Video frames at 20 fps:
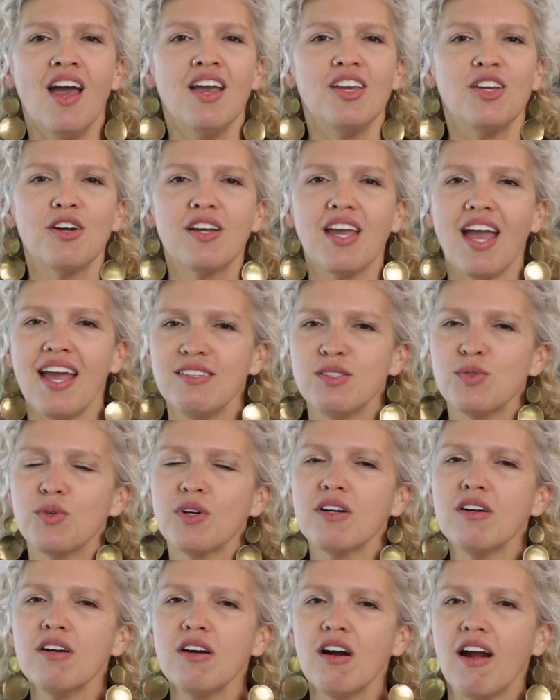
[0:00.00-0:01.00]
Your
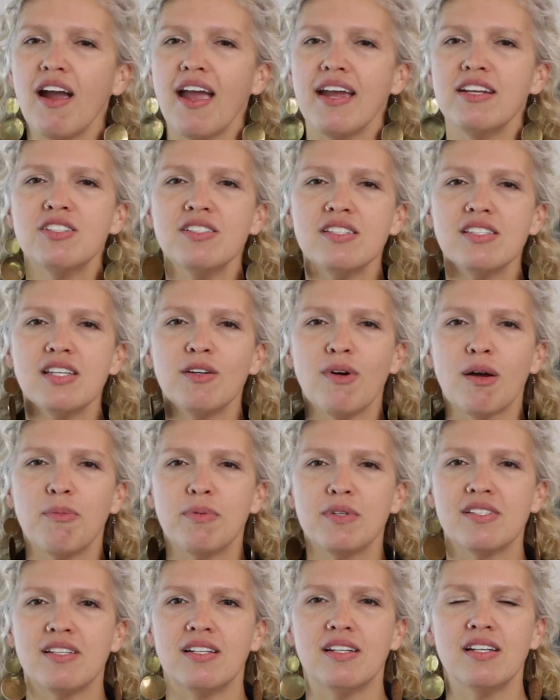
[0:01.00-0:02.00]
caseworker or agency
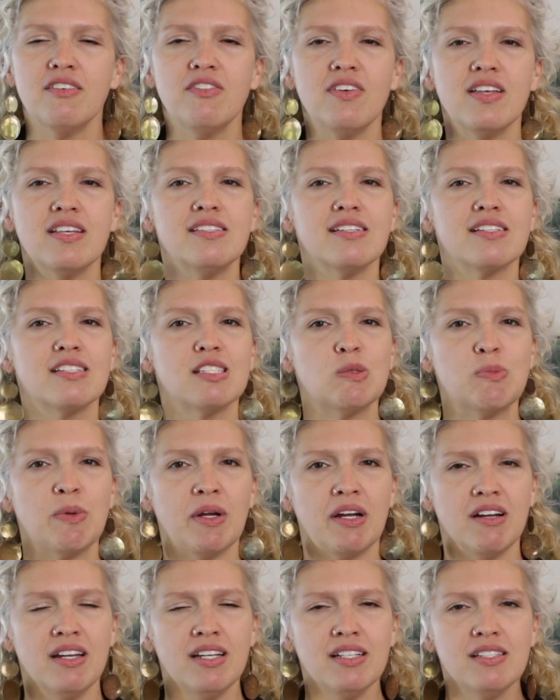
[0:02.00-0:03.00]
representative is
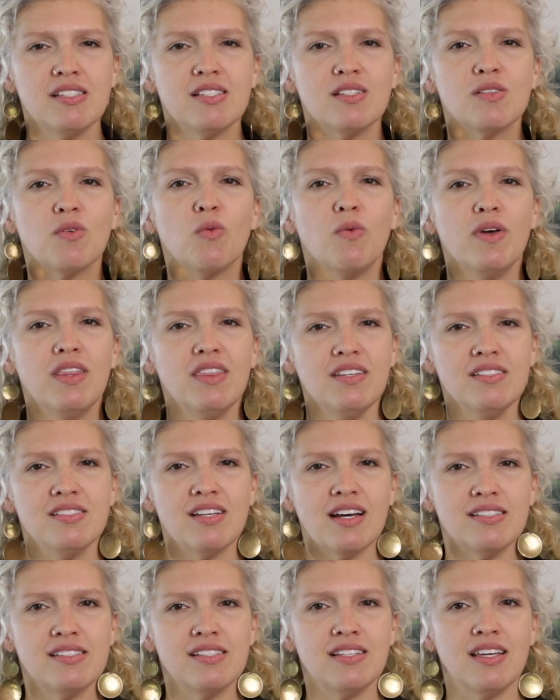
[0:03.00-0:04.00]
experienced with the
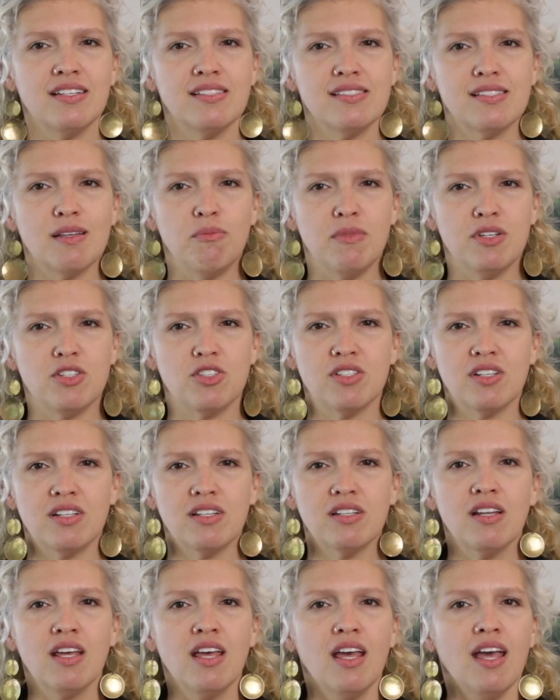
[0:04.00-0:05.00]
dossier
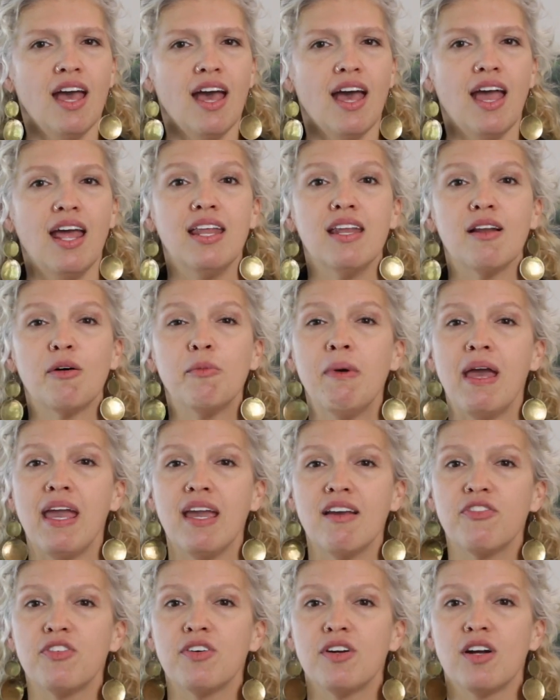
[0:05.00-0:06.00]
submission, and it'll
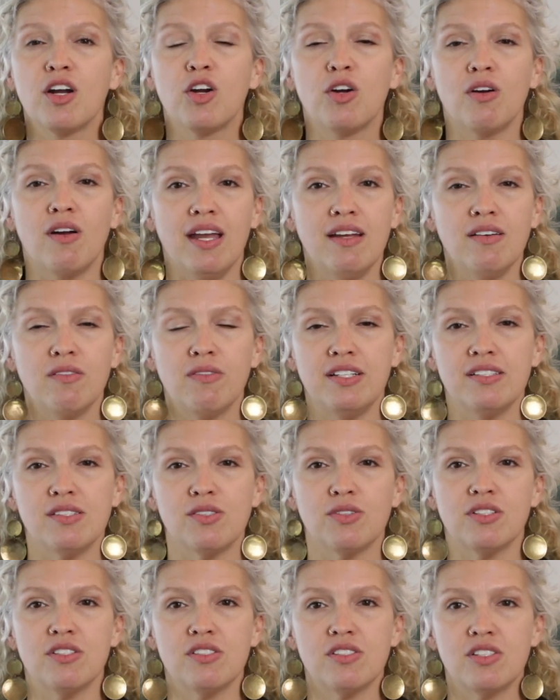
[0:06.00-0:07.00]
make for a great
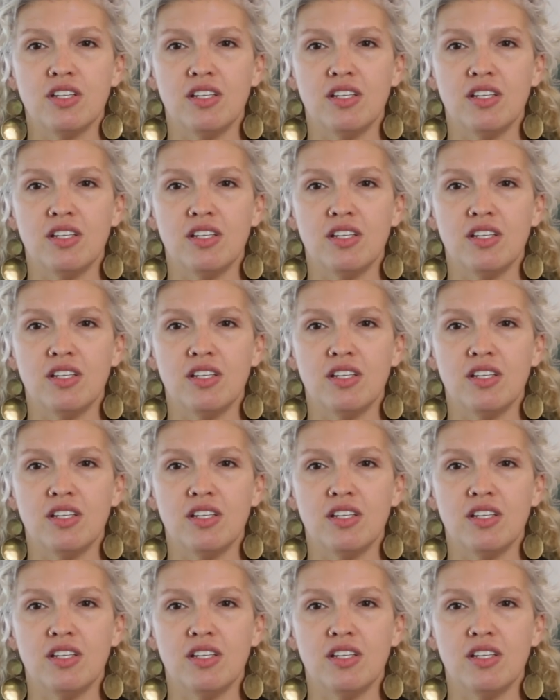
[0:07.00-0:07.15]
resource to